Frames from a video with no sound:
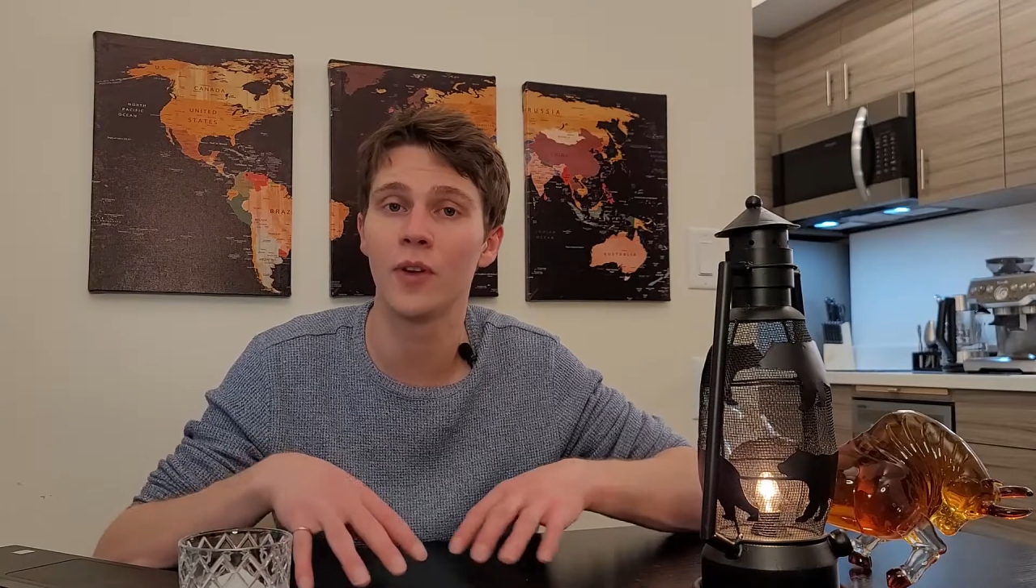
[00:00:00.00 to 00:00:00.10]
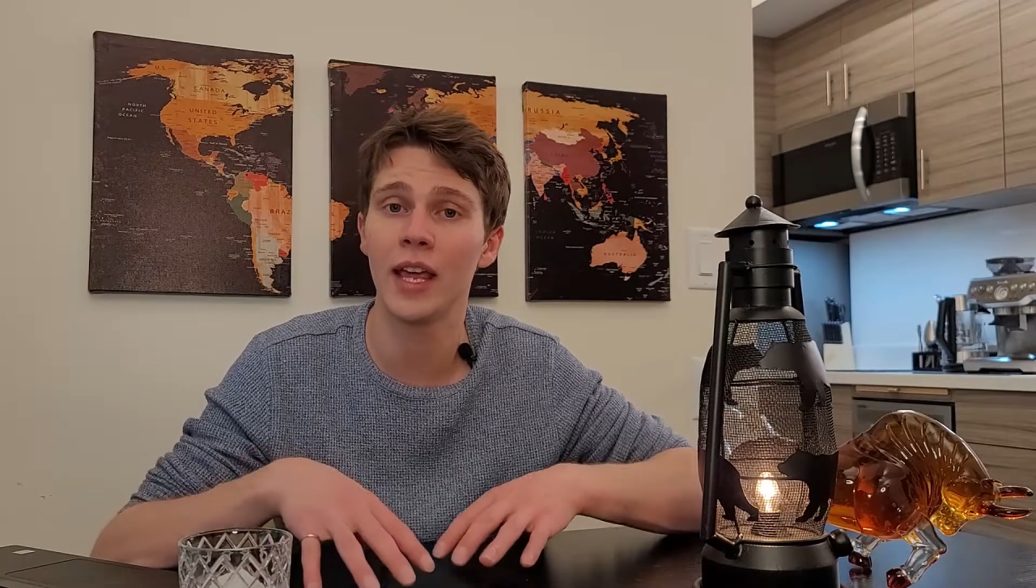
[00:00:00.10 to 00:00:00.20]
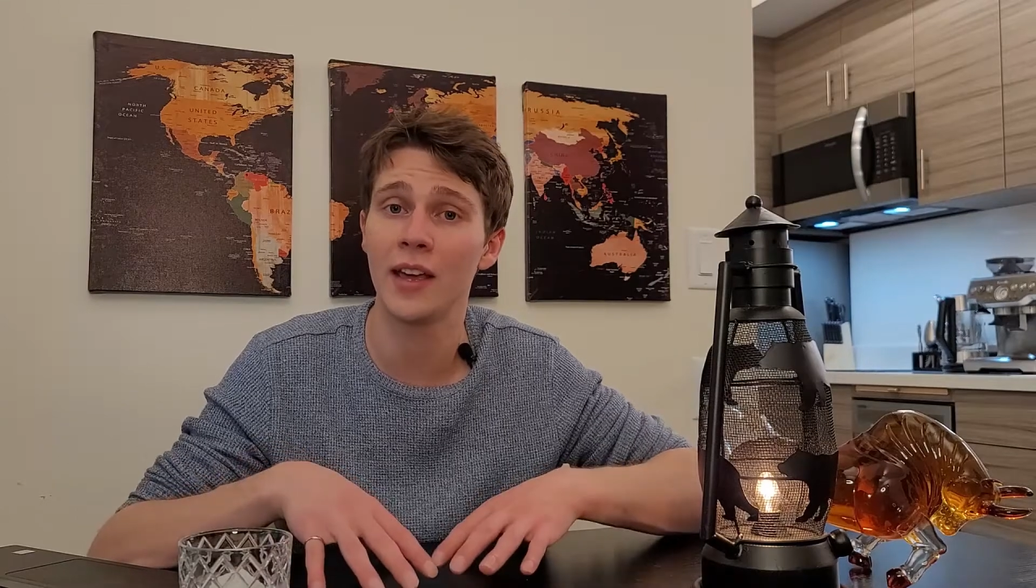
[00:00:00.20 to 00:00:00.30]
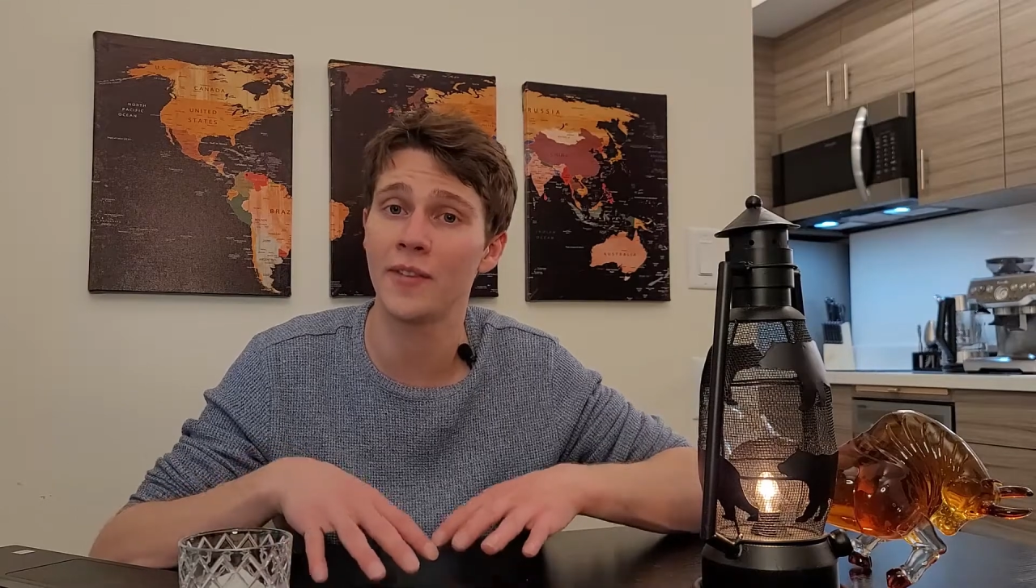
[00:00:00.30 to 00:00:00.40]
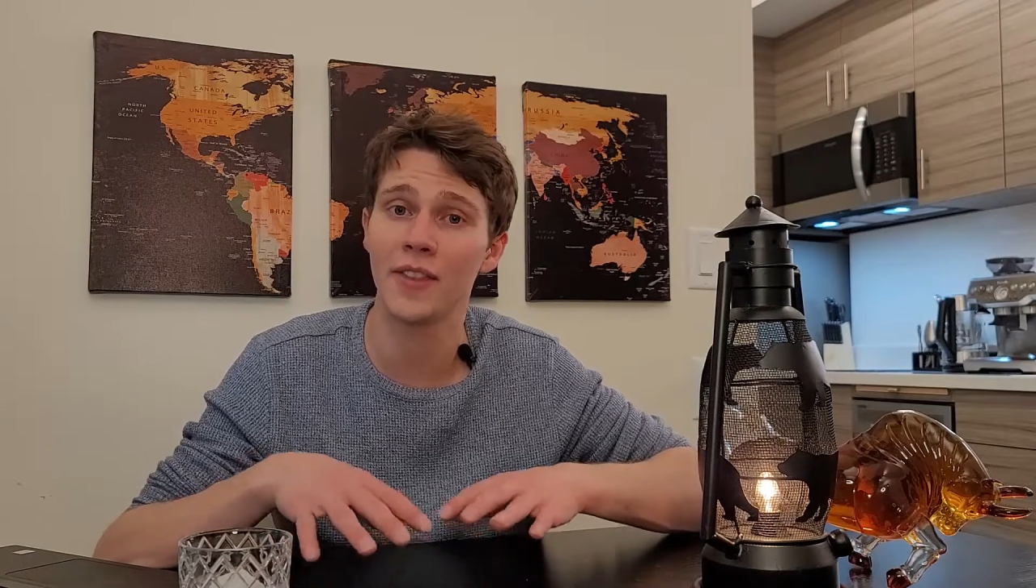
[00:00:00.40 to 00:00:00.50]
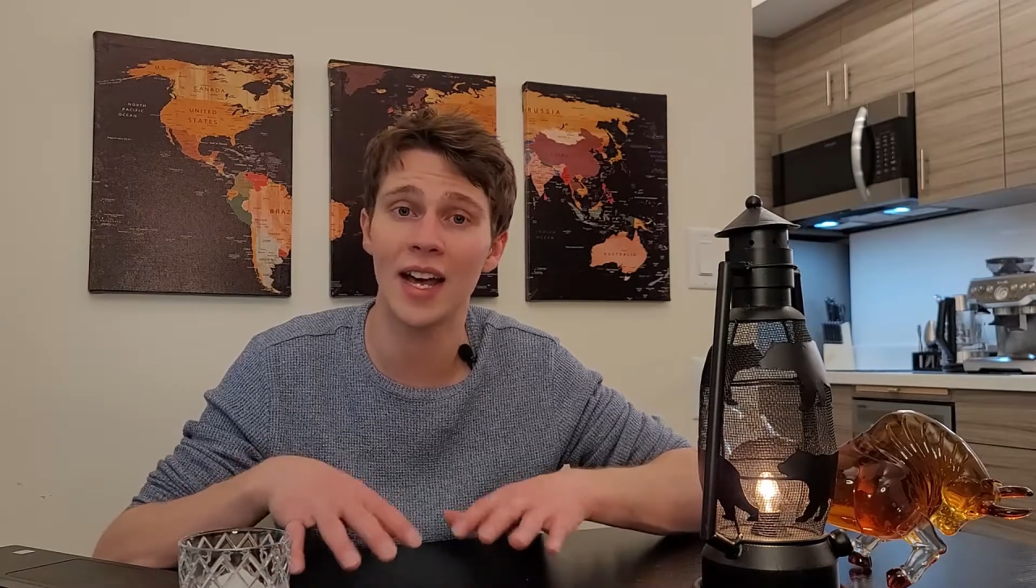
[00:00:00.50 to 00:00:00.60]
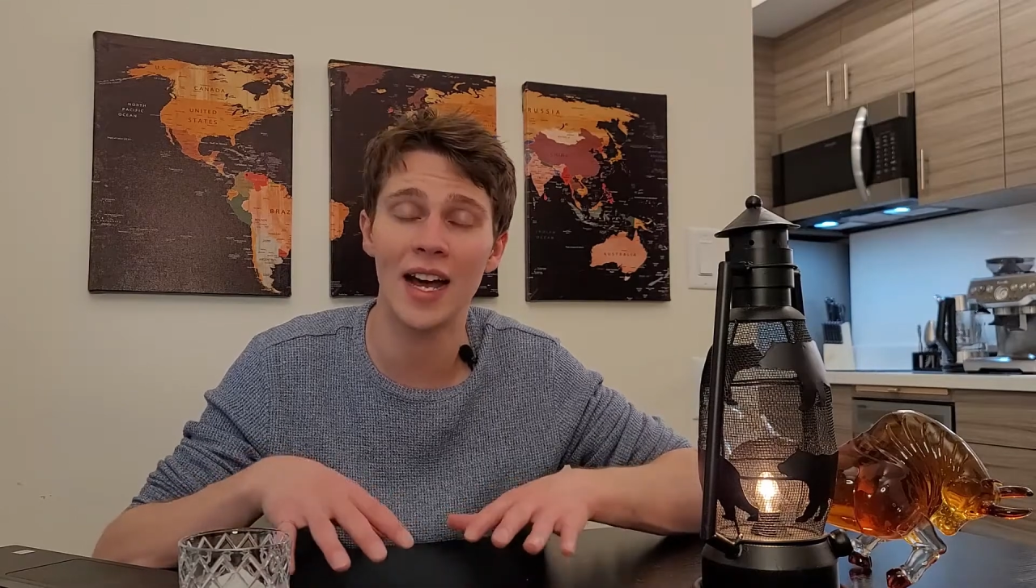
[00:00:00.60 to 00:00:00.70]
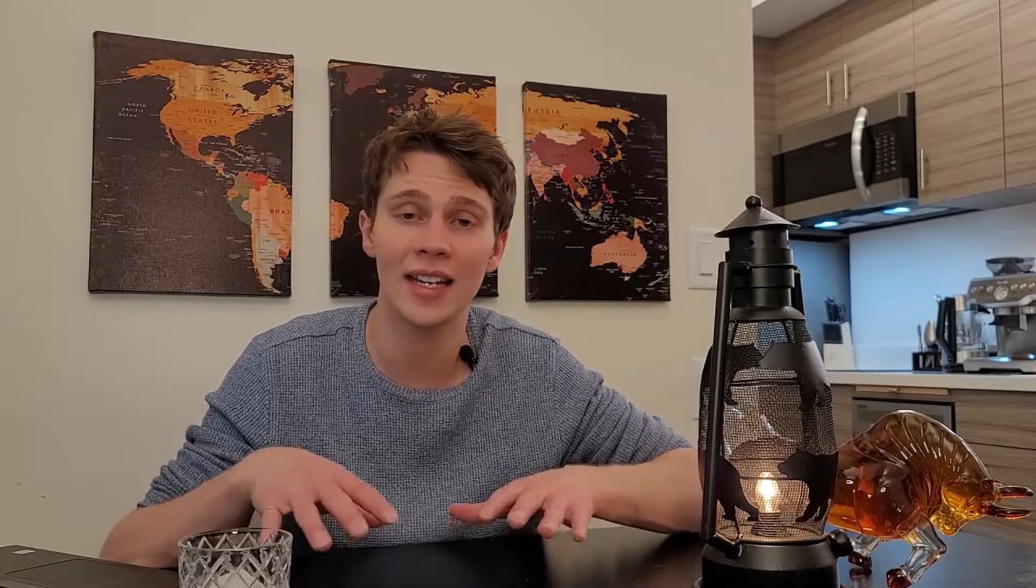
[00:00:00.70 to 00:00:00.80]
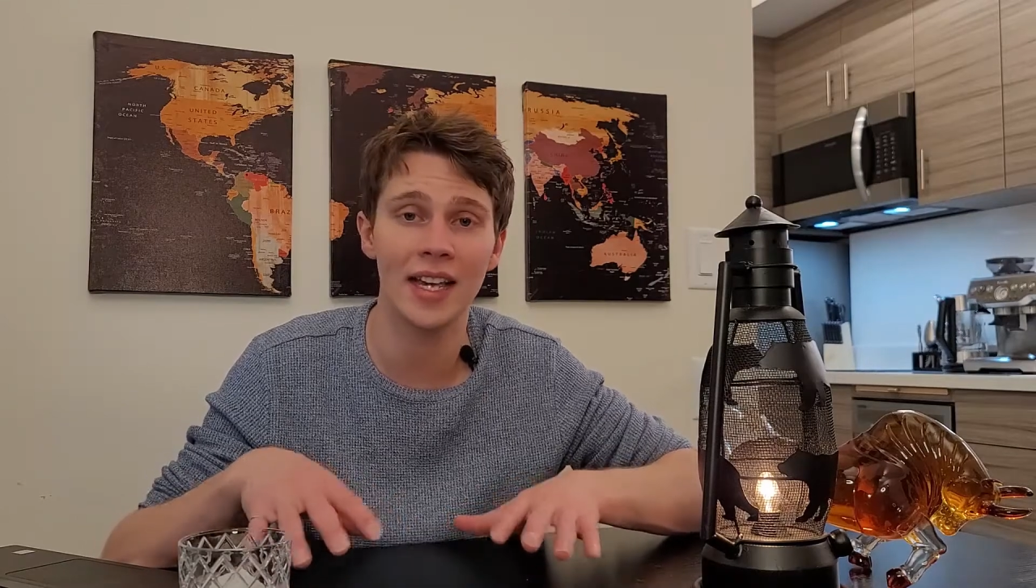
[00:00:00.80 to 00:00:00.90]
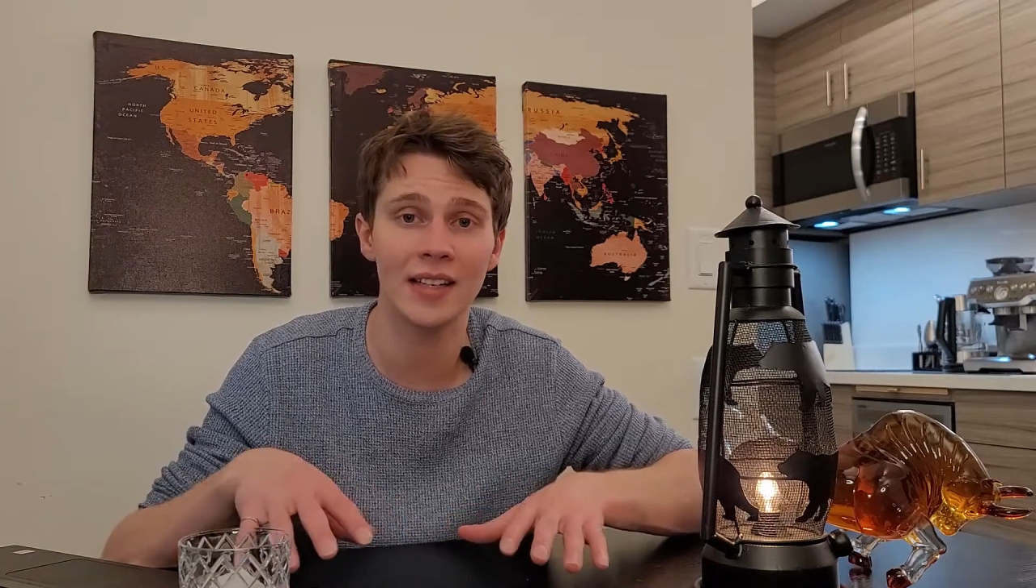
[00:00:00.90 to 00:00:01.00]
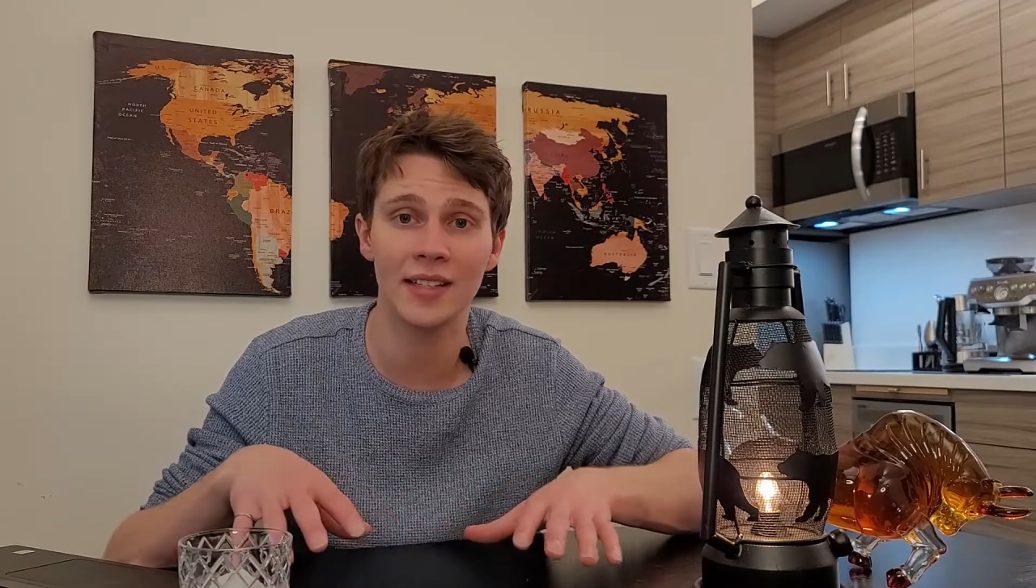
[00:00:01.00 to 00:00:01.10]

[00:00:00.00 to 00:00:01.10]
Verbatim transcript: if that case